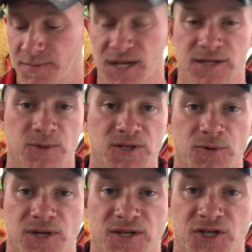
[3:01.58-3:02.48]
because it was
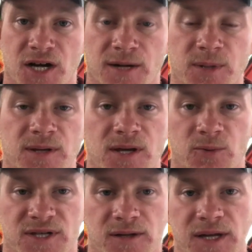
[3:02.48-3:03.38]
doing its job. It
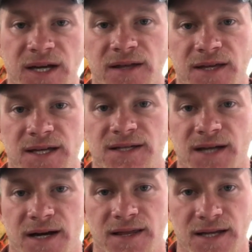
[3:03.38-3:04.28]
was cleaning the
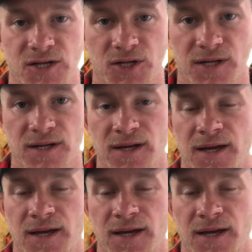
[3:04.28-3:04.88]
inside of the engine,